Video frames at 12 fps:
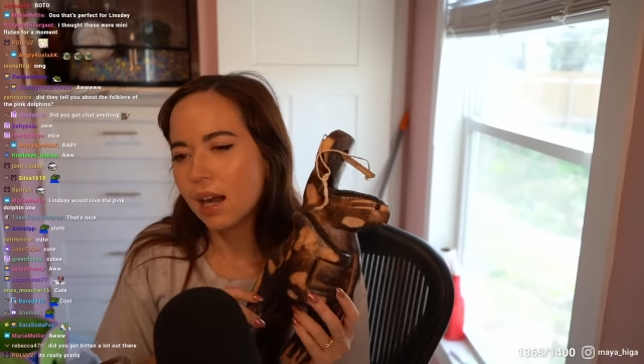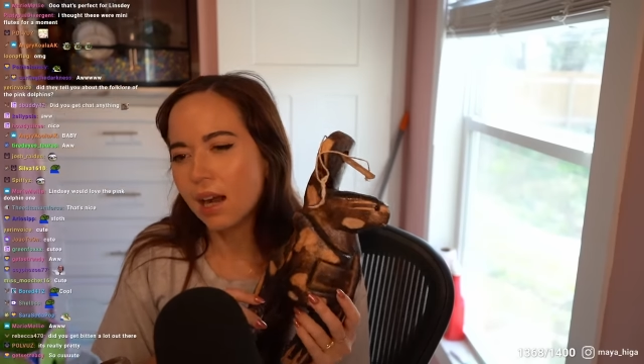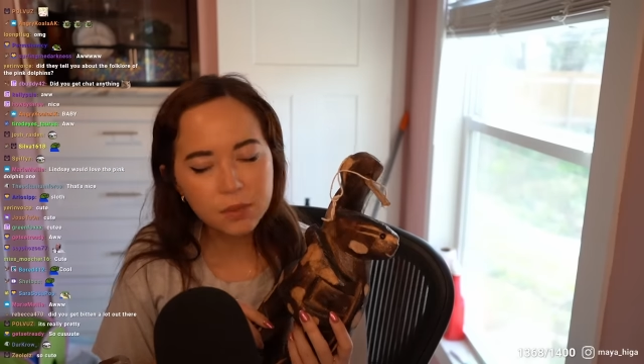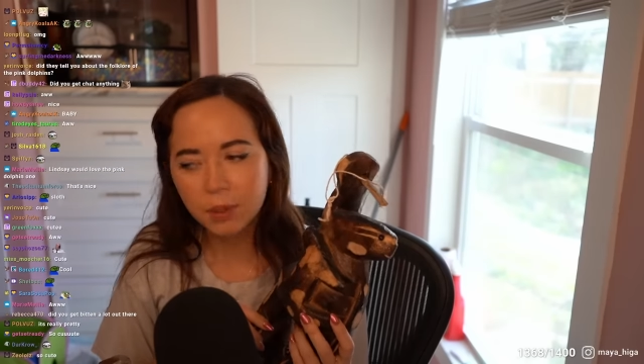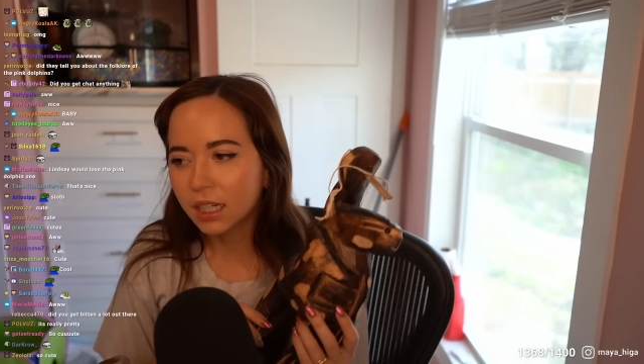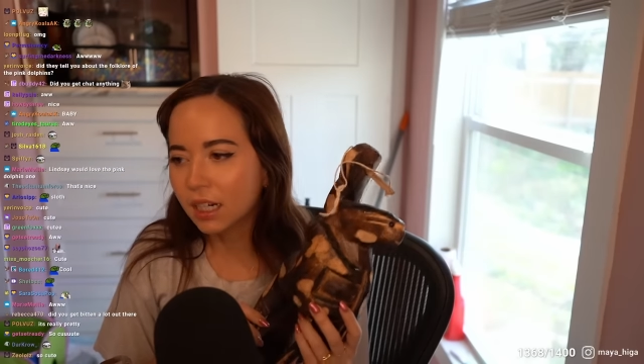
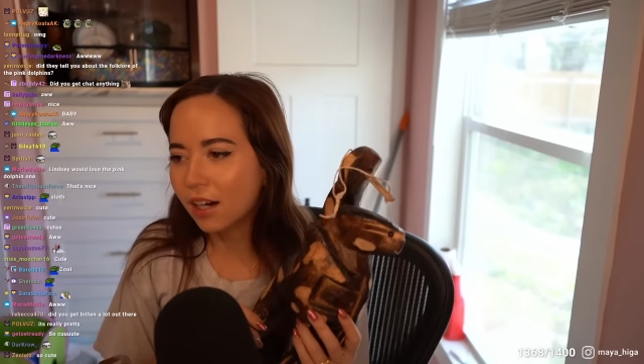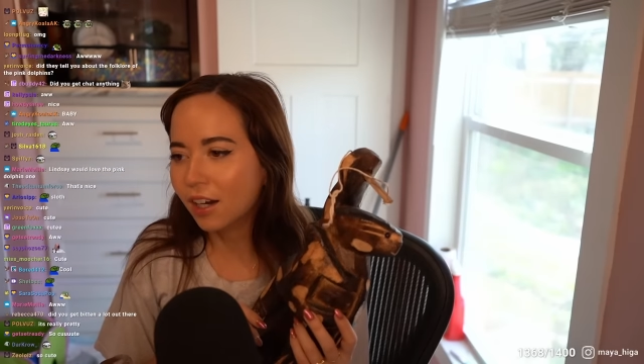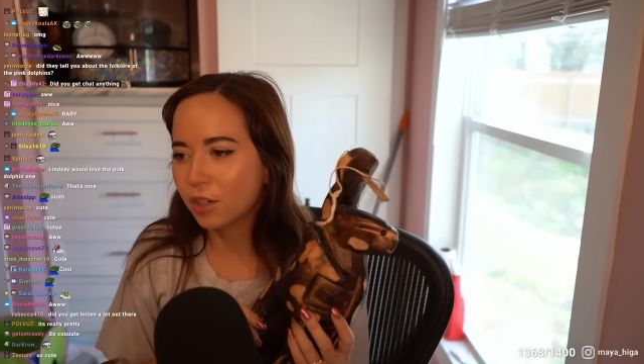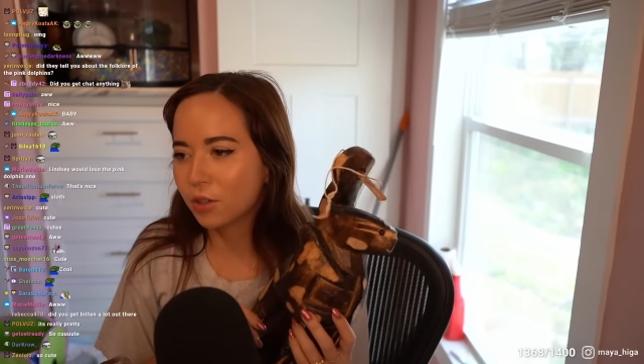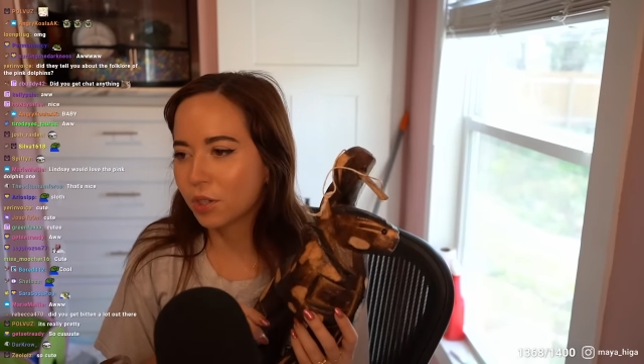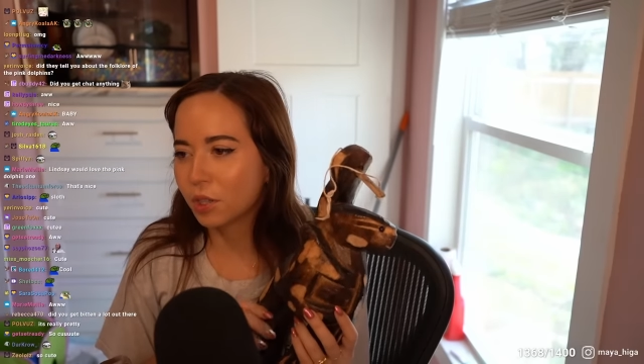I spent like
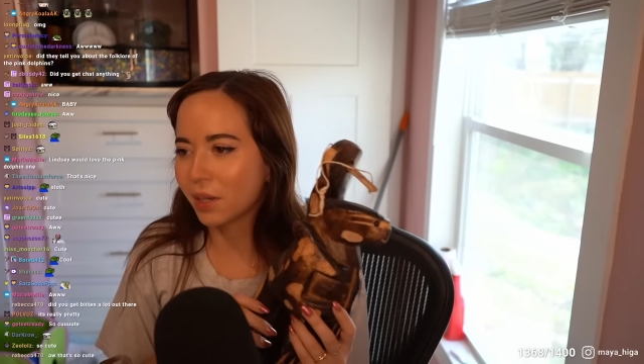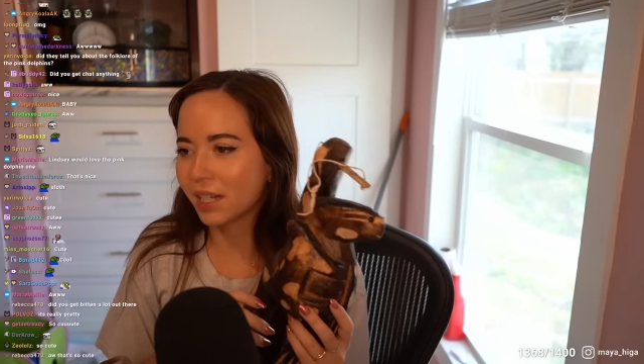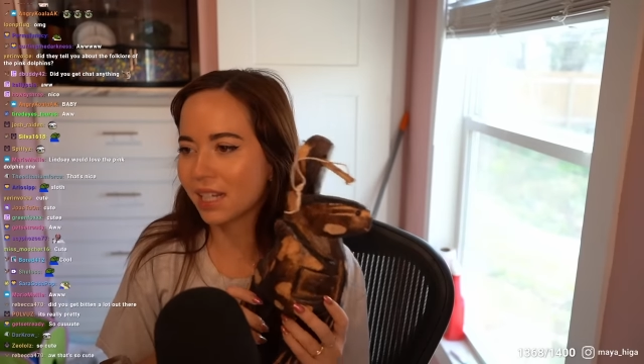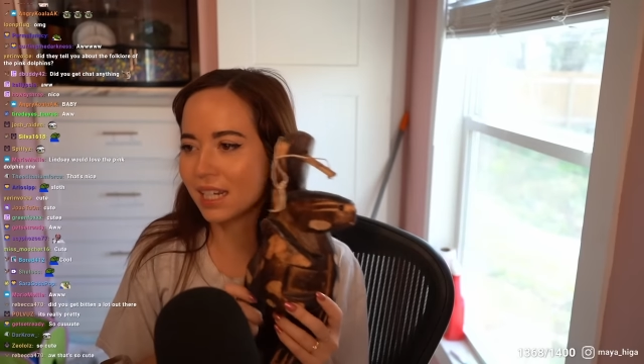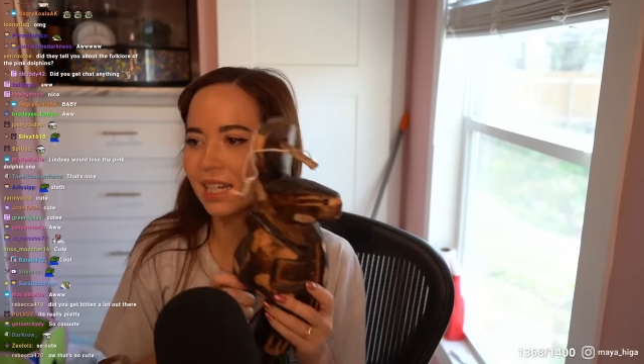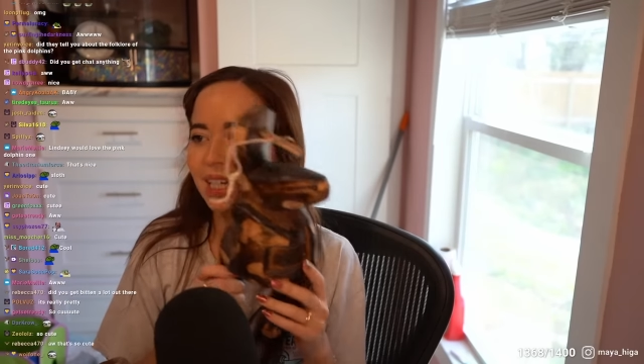100
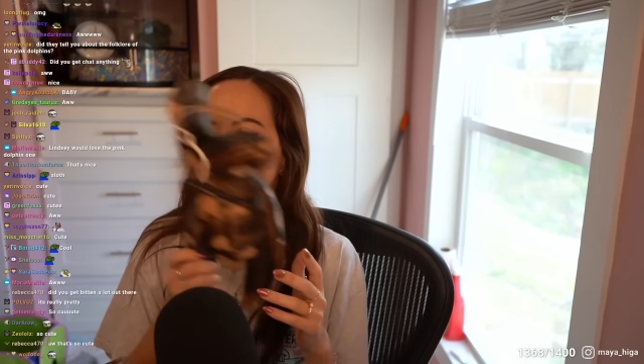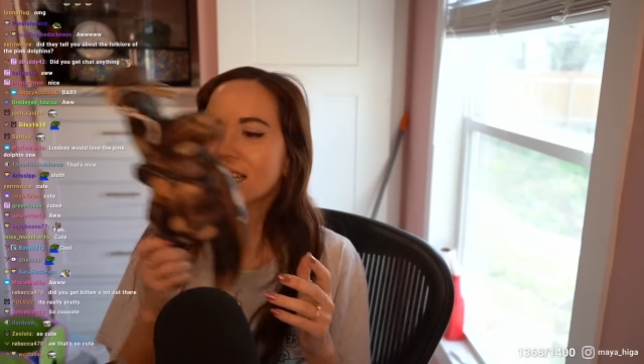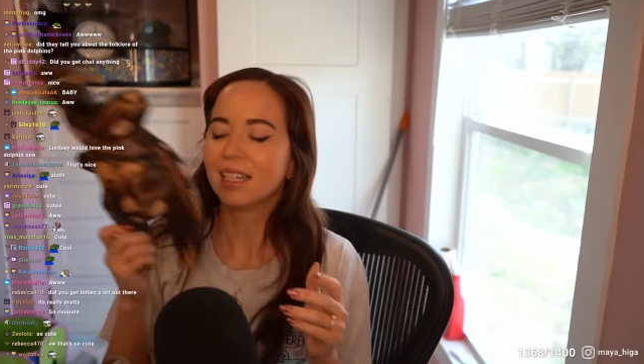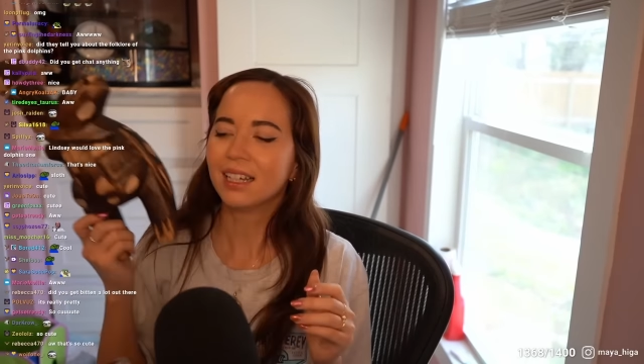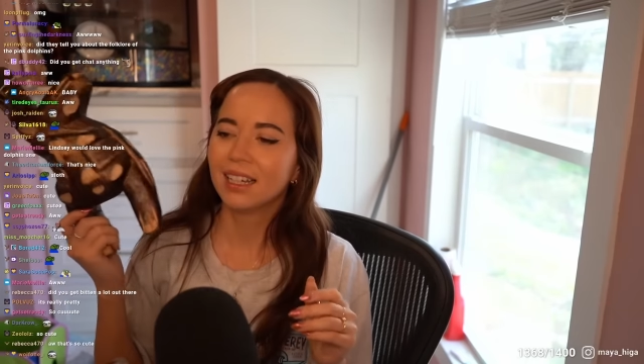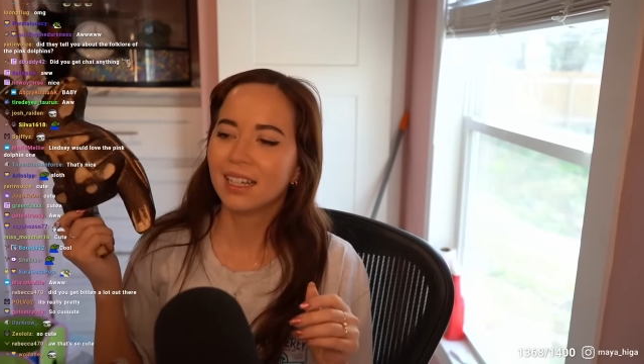
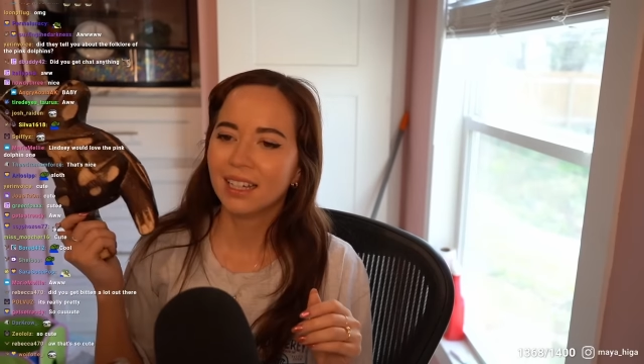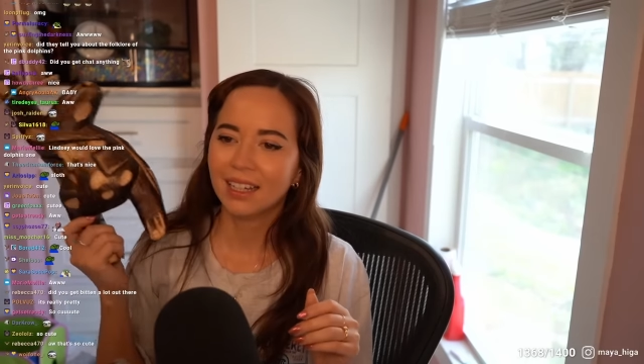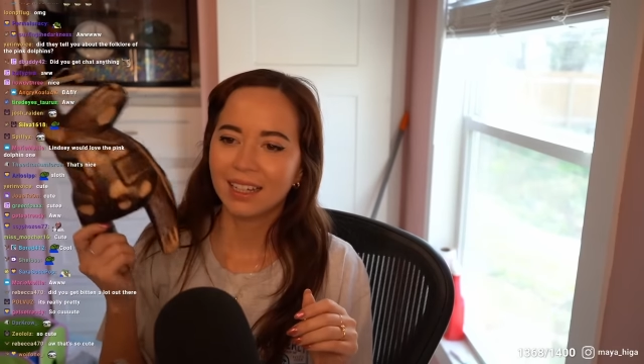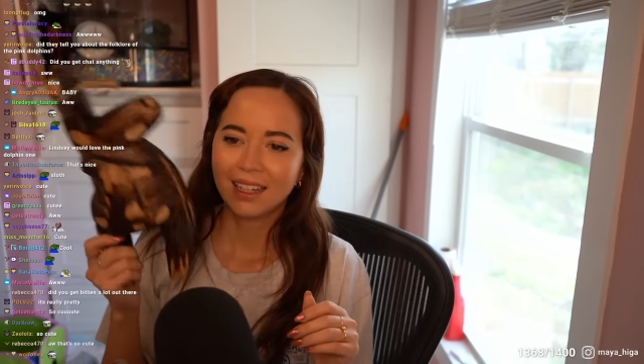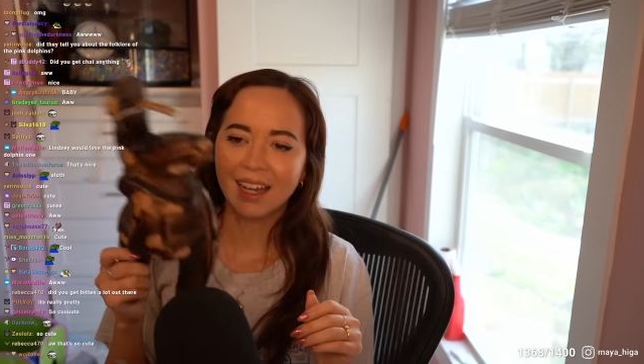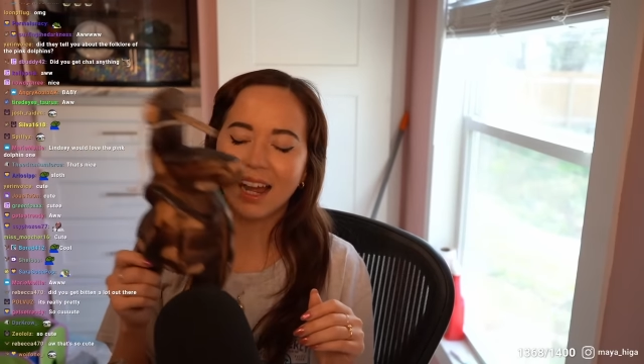USD
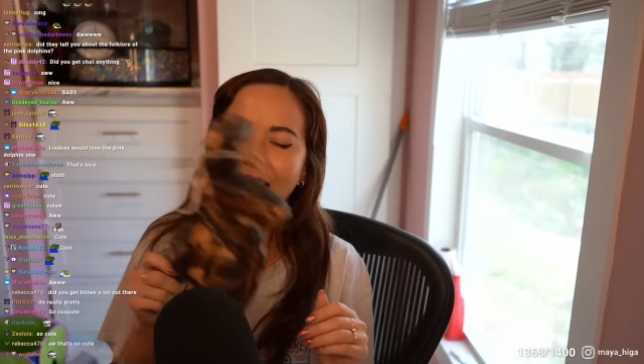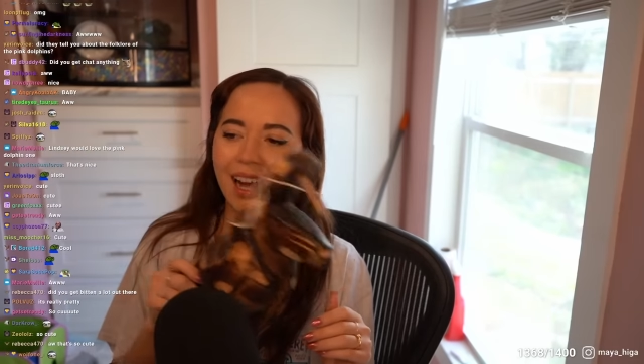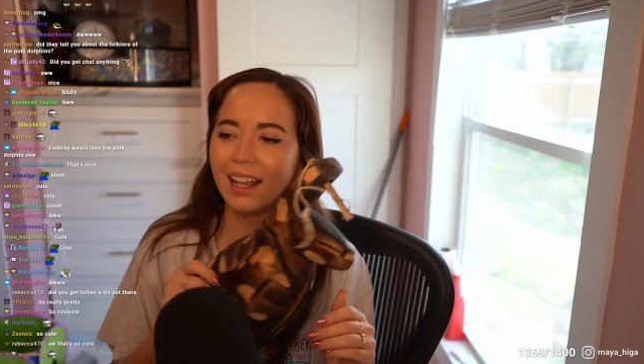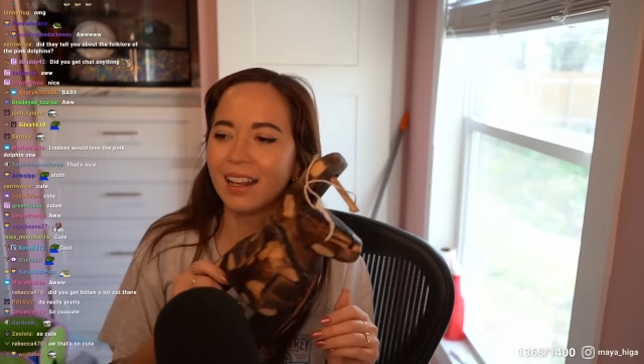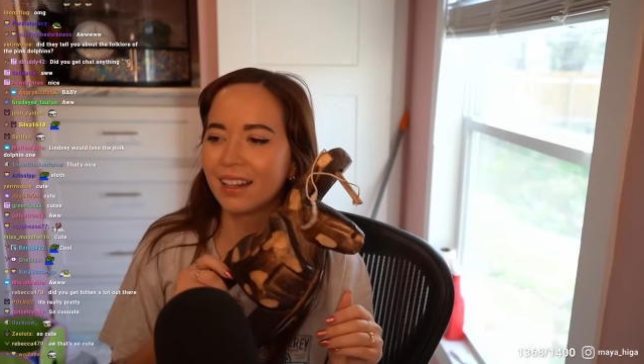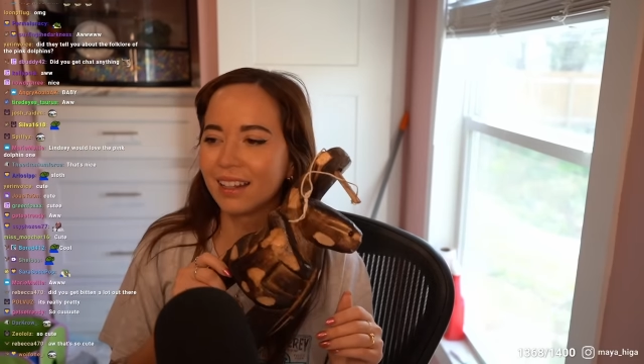
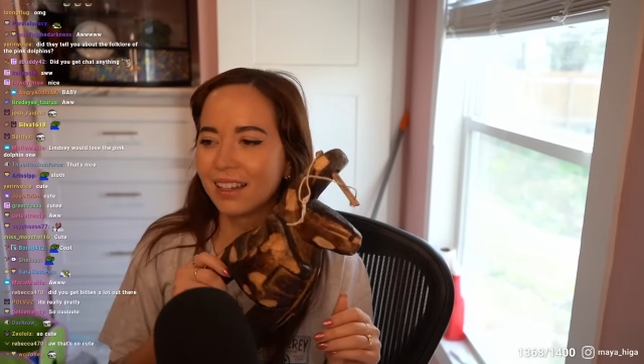at